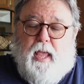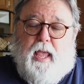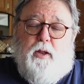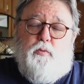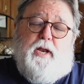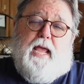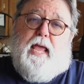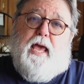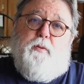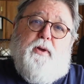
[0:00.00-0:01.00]
And when I
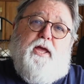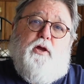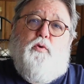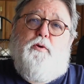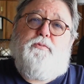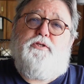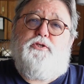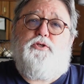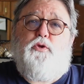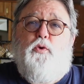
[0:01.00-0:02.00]
had my equipment
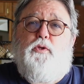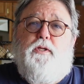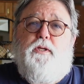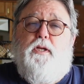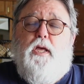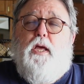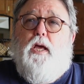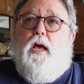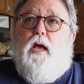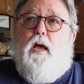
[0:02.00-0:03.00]
stolen,
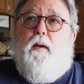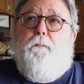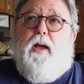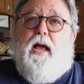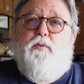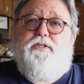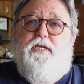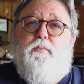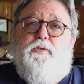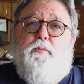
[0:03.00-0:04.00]
I was
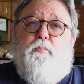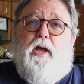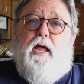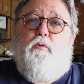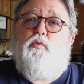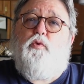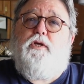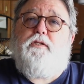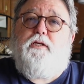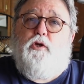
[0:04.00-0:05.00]
able to buy
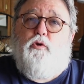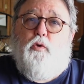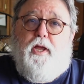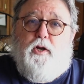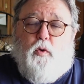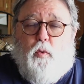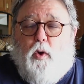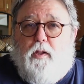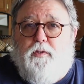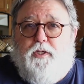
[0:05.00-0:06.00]
really great
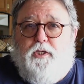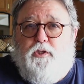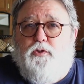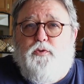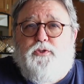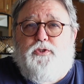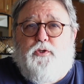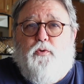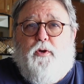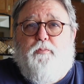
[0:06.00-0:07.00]
quality used
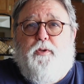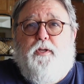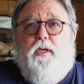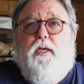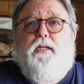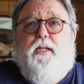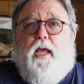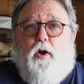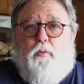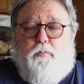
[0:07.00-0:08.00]
equipment to
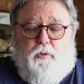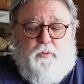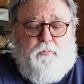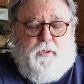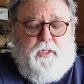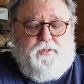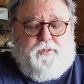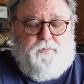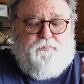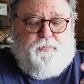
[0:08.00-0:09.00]
help me replace it.